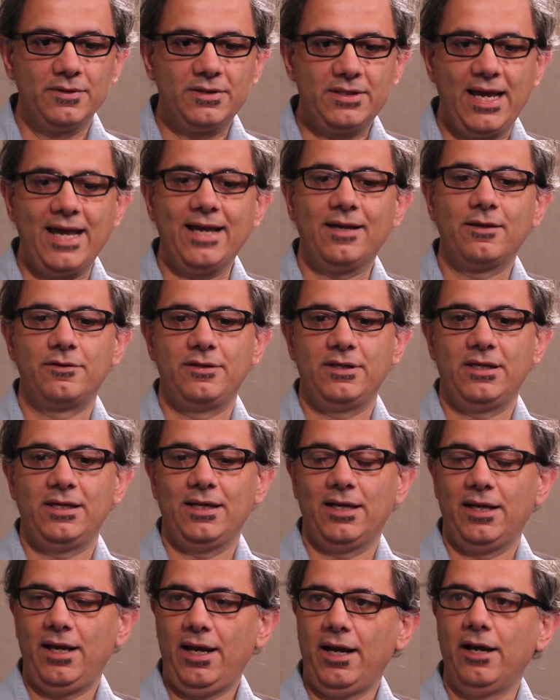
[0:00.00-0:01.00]
take
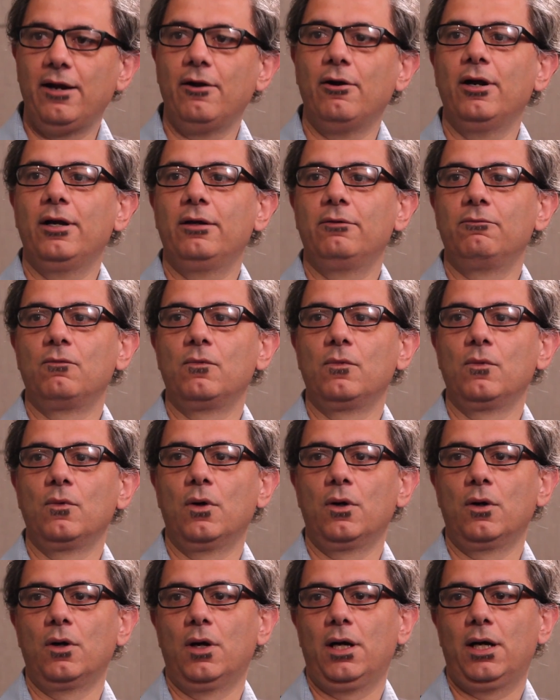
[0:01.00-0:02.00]
the inherent
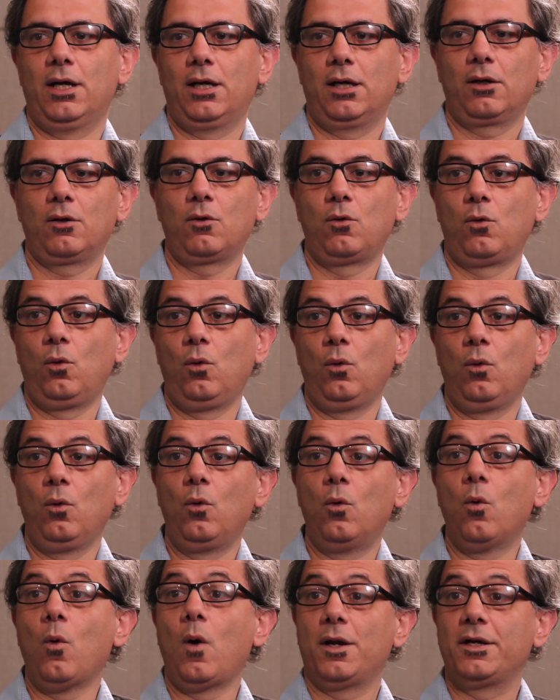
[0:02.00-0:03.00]

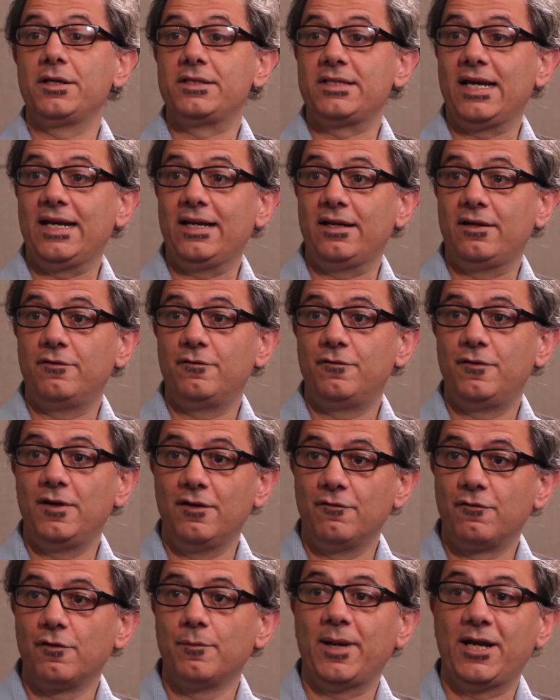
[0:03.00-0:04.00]
quantitative
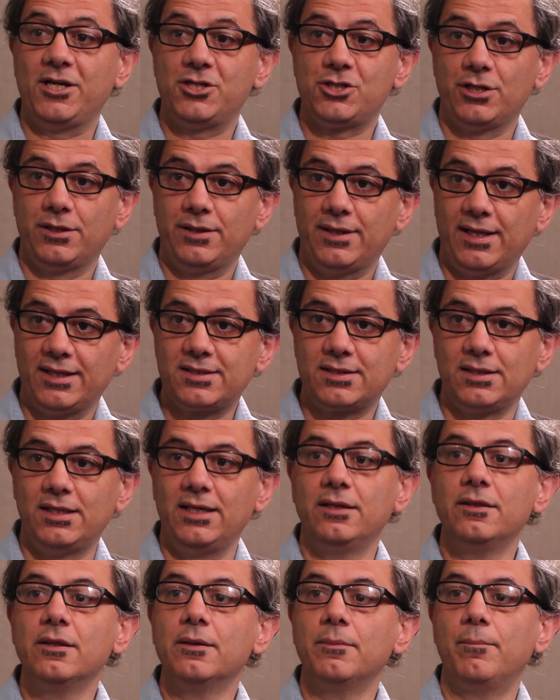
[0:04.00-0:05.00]
information that's
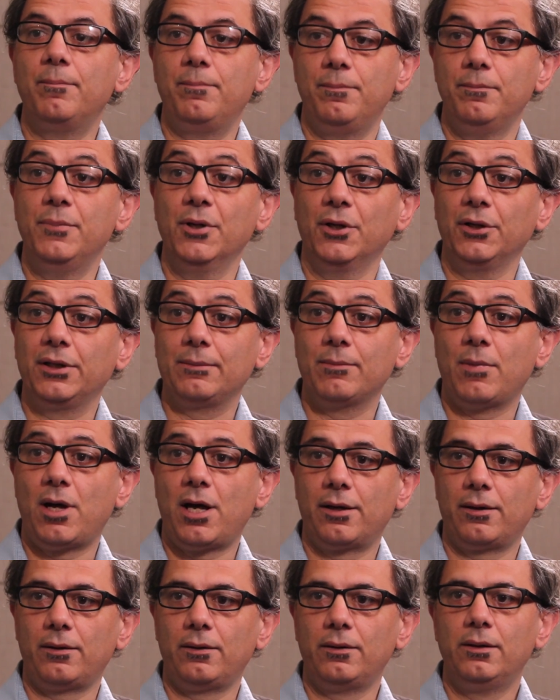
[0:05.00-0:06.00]
in the building
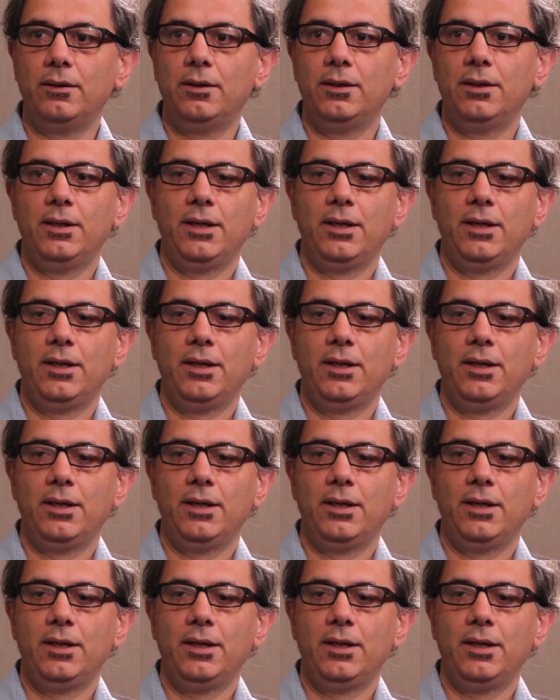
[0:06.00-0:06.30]
model